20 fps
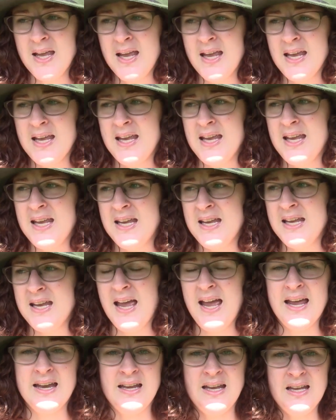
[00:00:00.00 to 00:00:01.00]
He
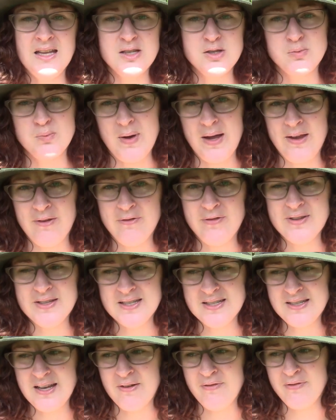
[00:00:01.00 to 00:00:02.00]
and his wife
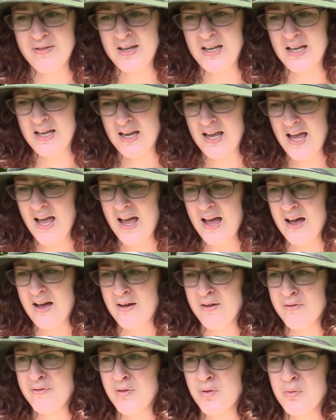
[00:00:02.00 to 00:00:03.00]
Stephanie
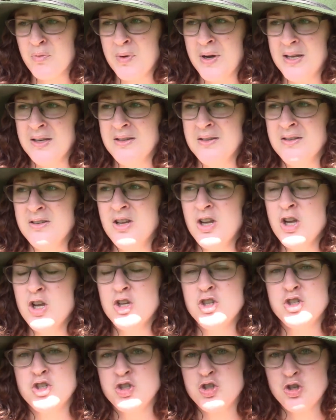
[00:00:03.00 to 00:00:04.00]
have written
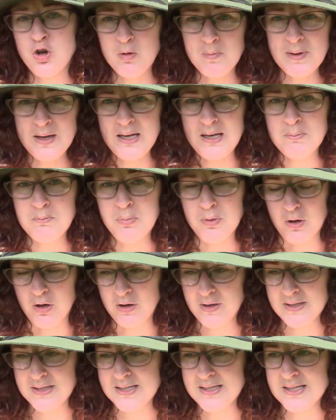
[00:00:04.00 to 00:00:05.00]
so many
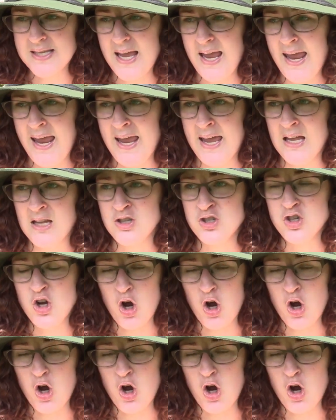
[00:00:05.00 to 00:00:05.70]
books and